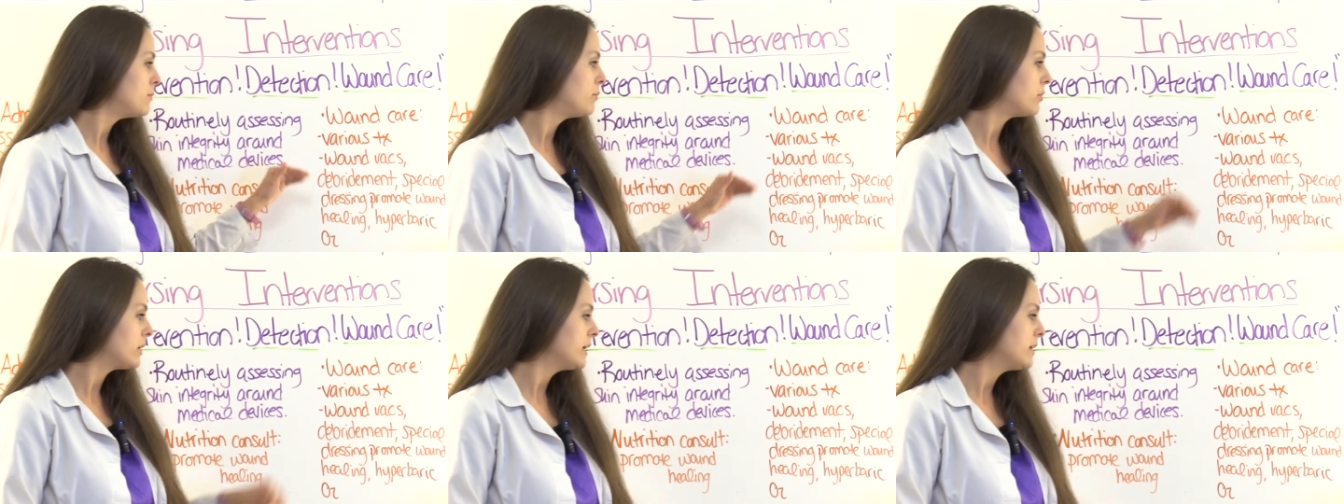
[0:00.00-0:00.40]

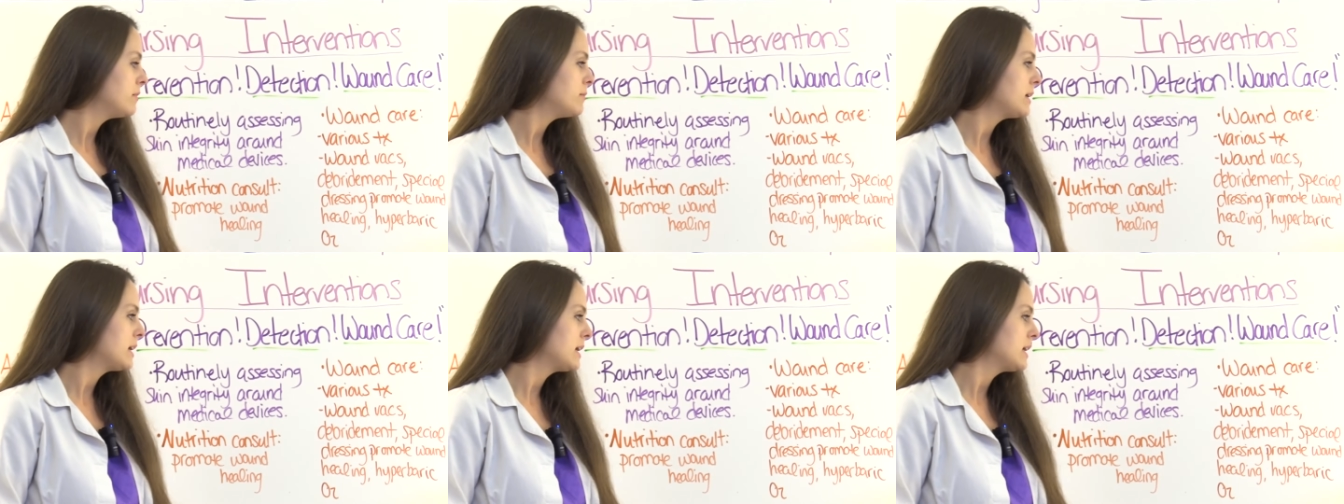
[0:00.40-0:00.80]

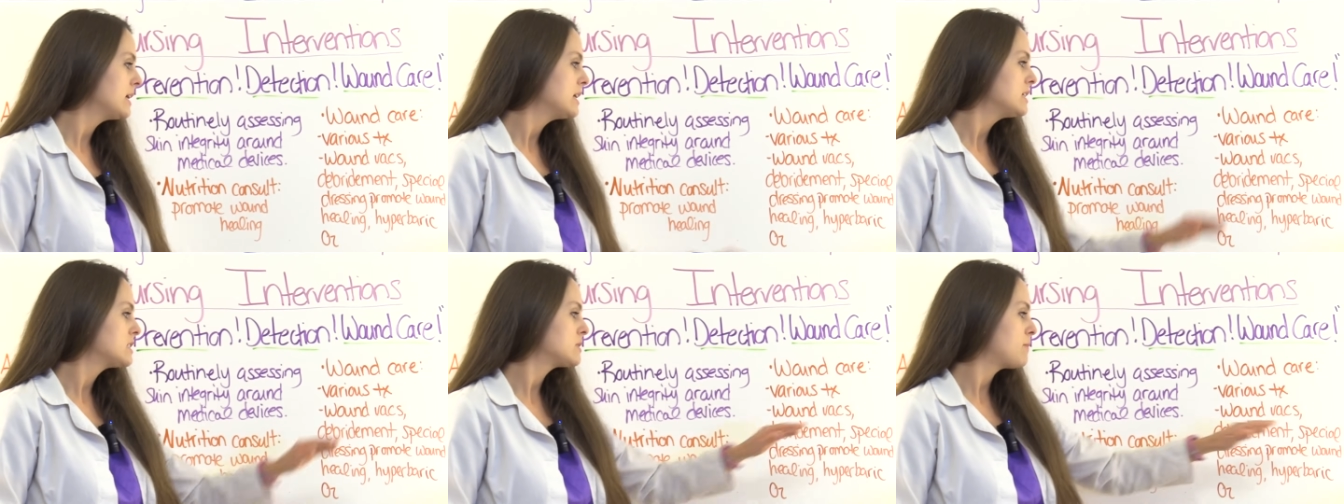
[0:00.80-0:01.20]
debridement,
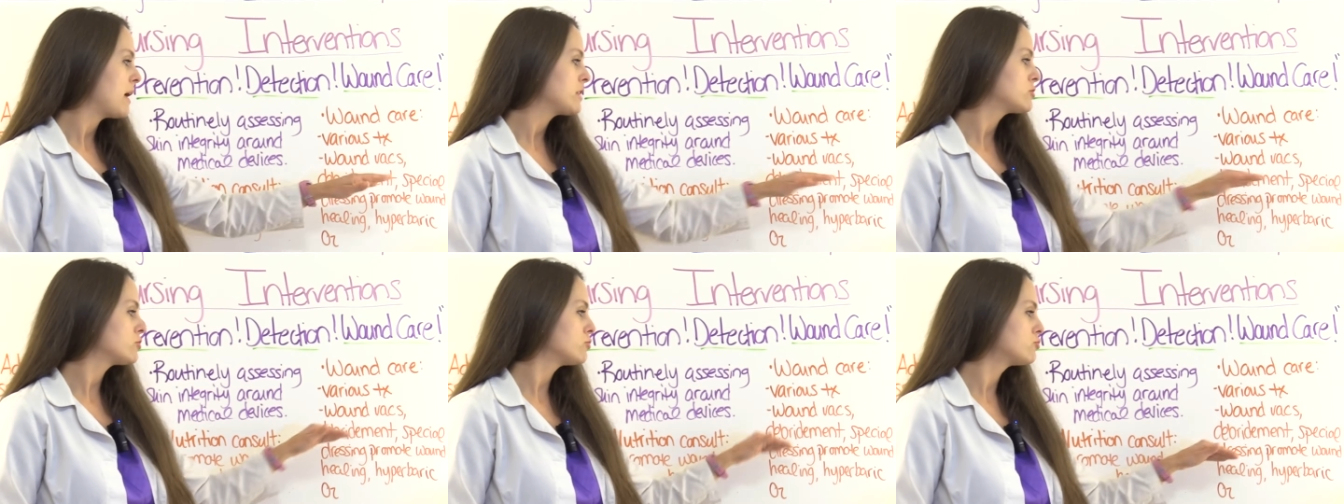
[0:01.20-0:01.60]

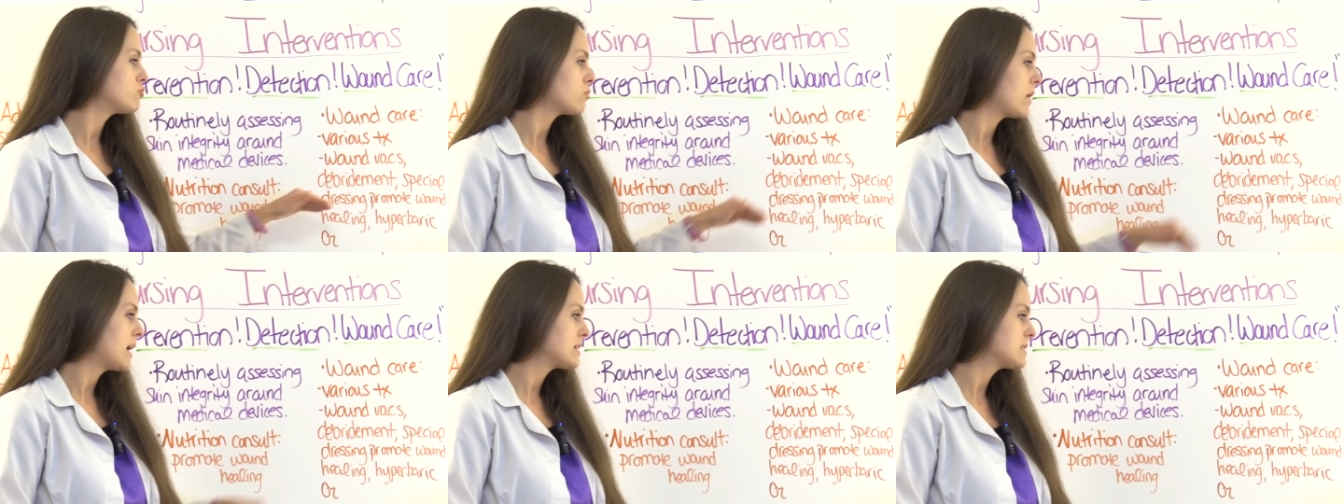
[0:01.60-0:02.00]
special
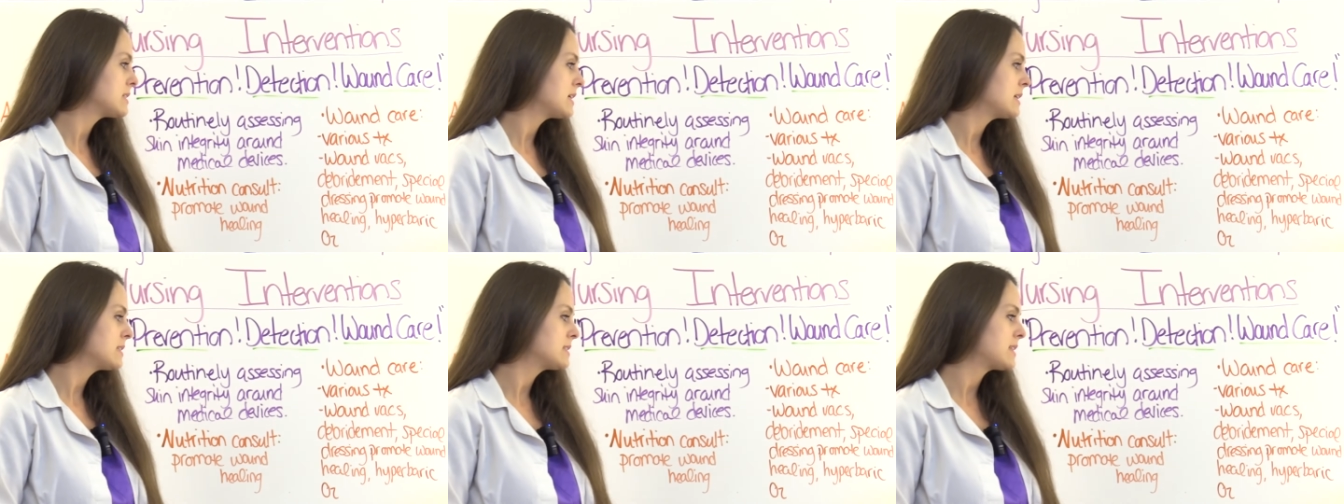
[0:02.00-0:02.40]

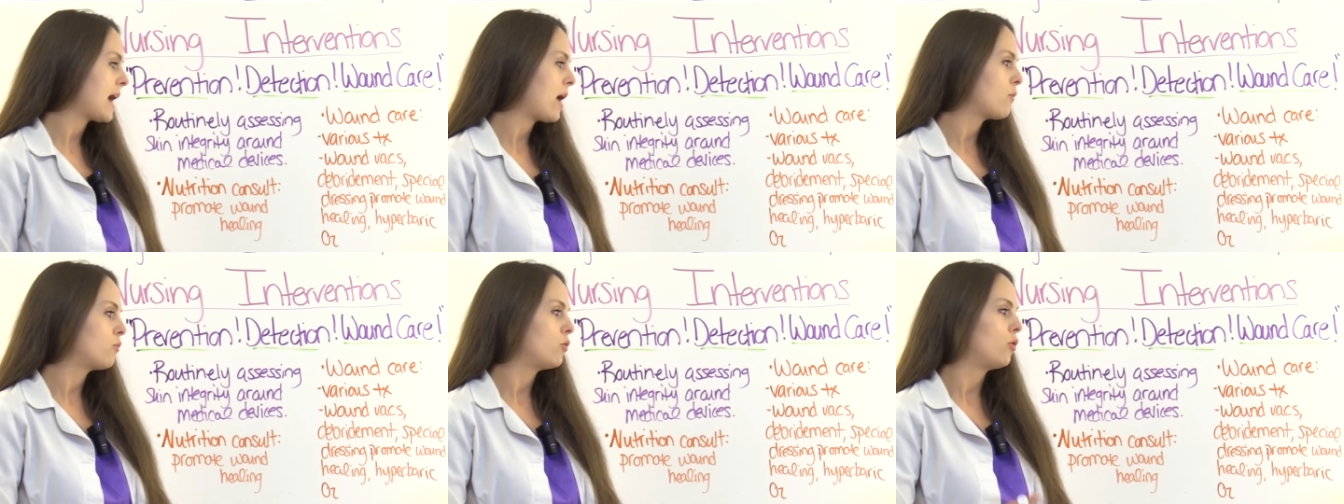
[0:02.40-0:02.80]
dressings
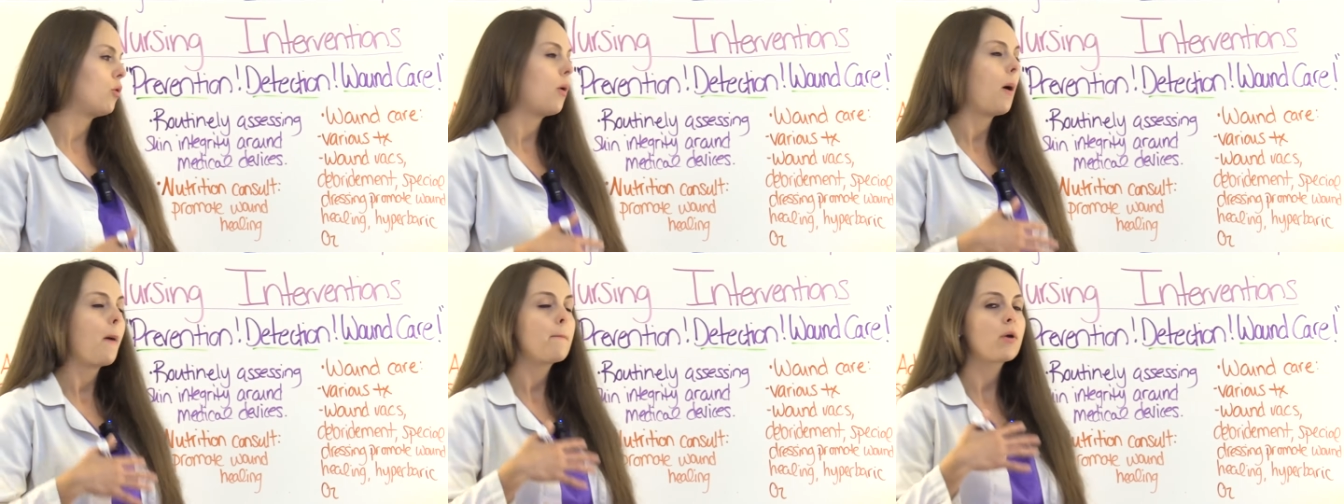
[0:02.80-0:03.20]
that
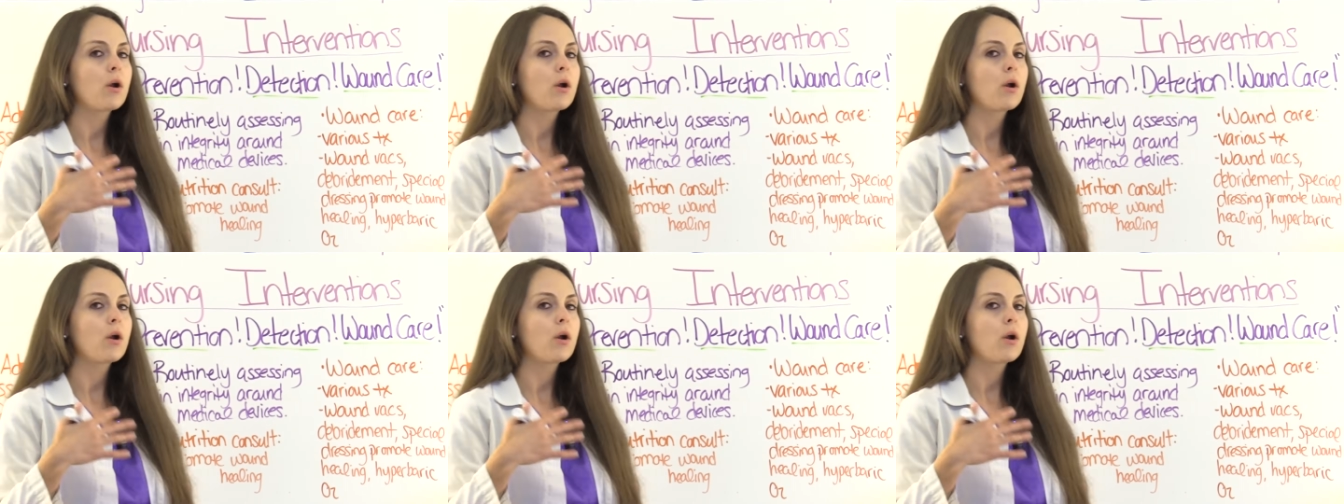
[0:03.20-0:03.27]
will